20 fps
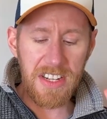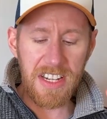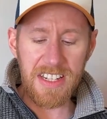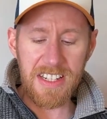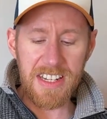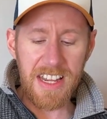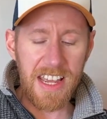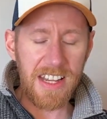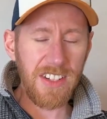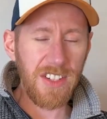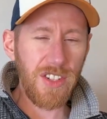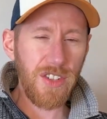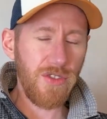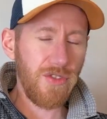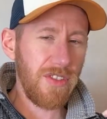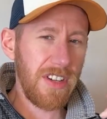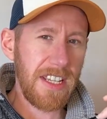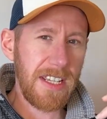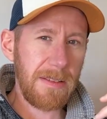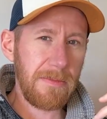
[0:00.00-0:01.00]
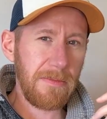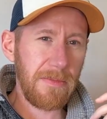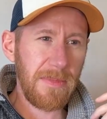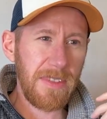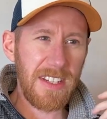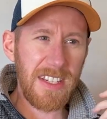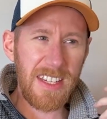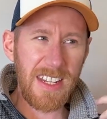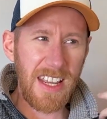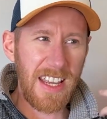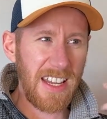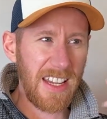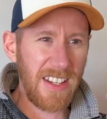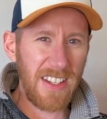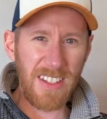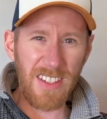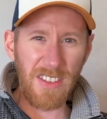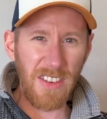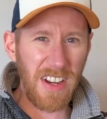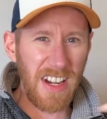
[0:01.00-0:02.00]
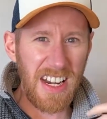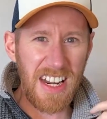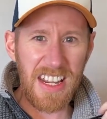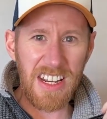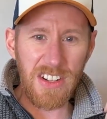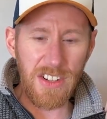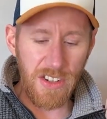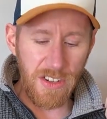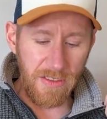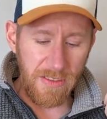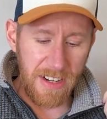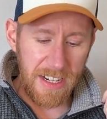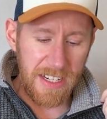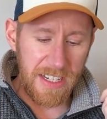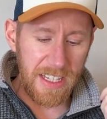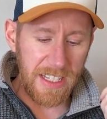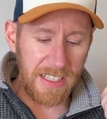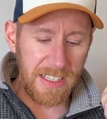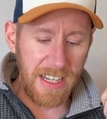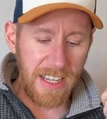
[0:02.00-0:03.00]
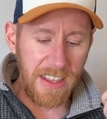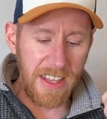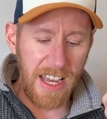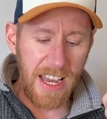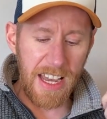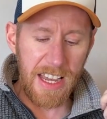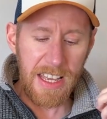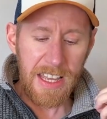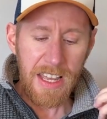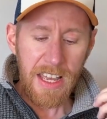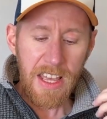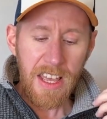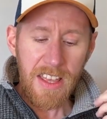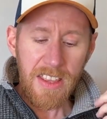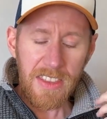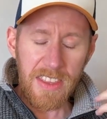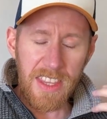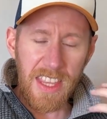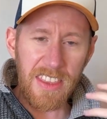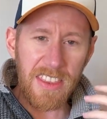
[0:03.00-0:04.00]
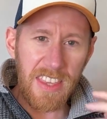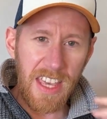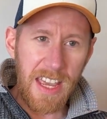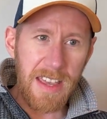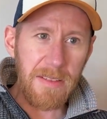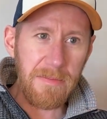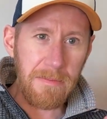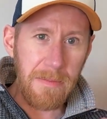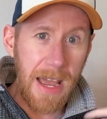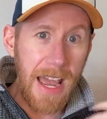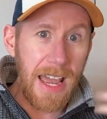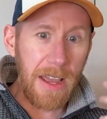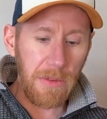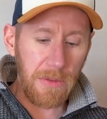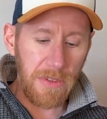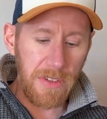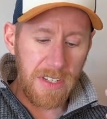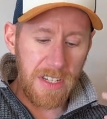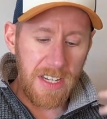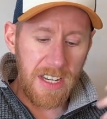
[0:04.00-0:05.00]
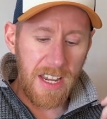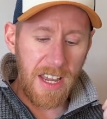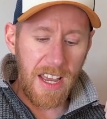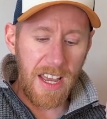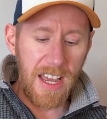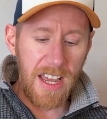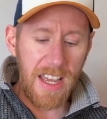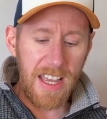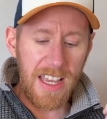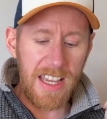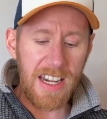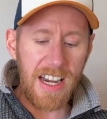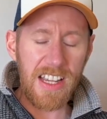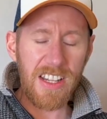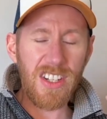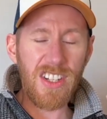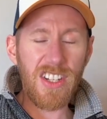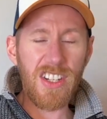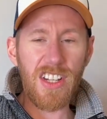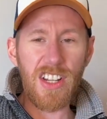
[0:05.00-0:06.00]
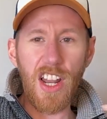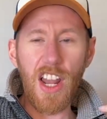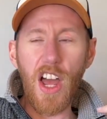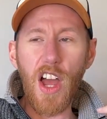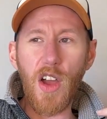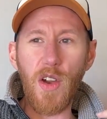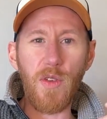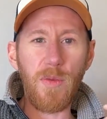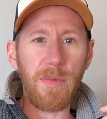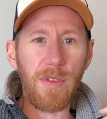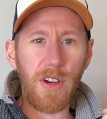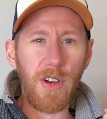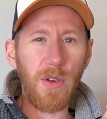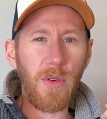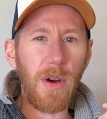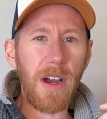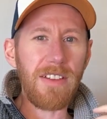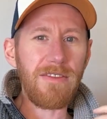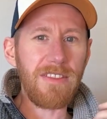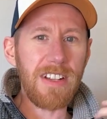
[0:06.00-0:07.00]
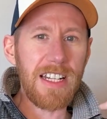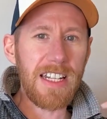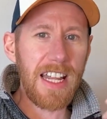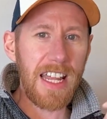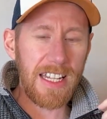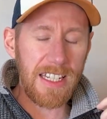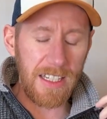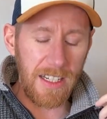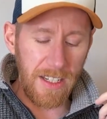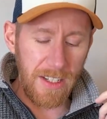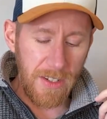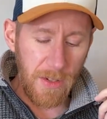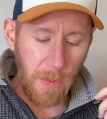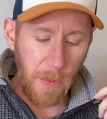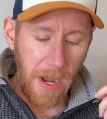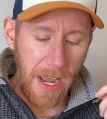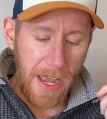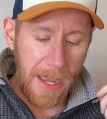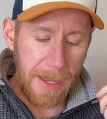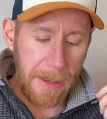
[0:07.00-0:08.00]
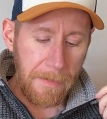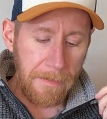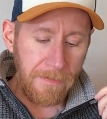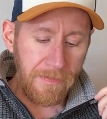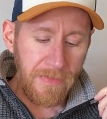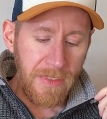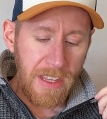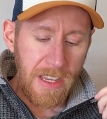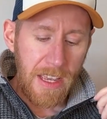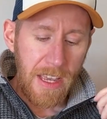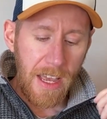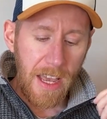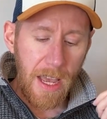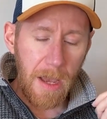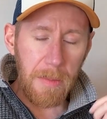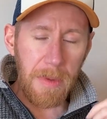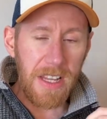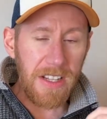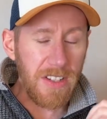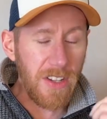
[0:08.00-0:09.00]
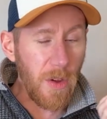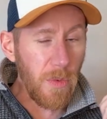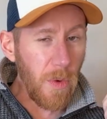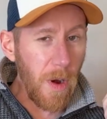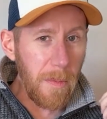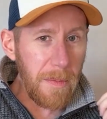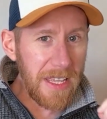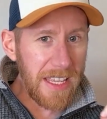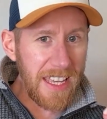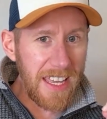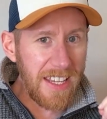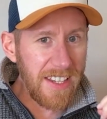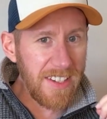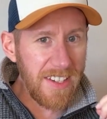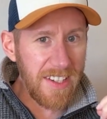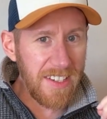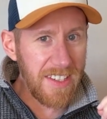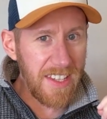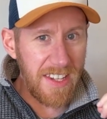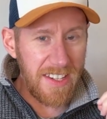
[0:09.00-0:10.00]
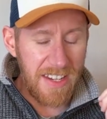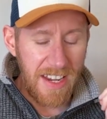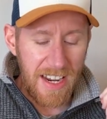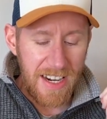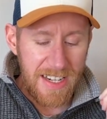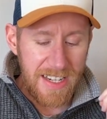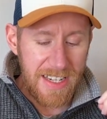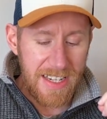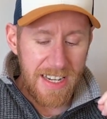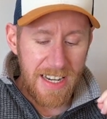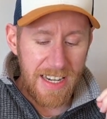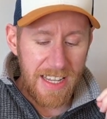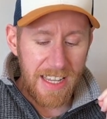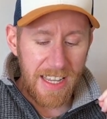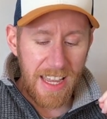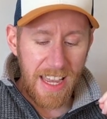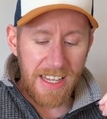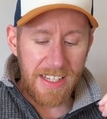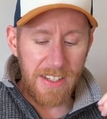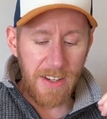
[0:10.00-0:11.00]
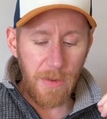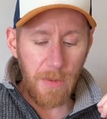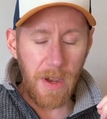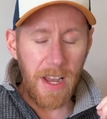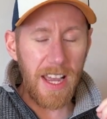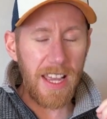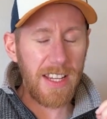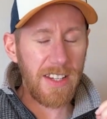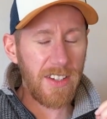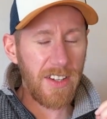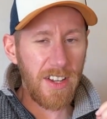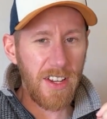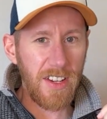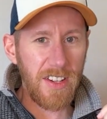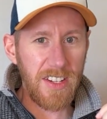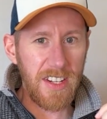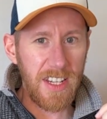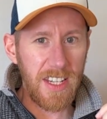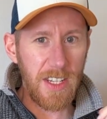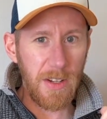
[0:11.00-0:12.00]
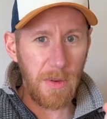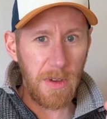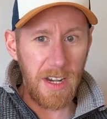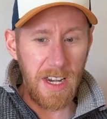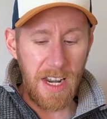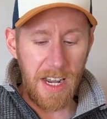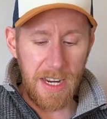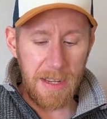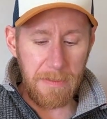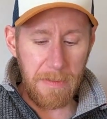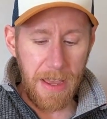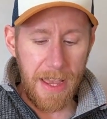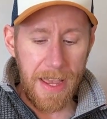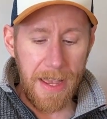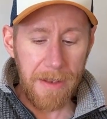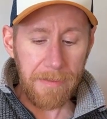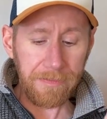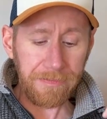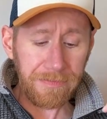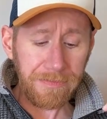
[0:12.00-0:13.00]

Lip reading: intense dreams, sudden injuries, things like that, that they mount in a slow but quite relentless way. And so what begins as this idyllic getaway turns into a nightmare,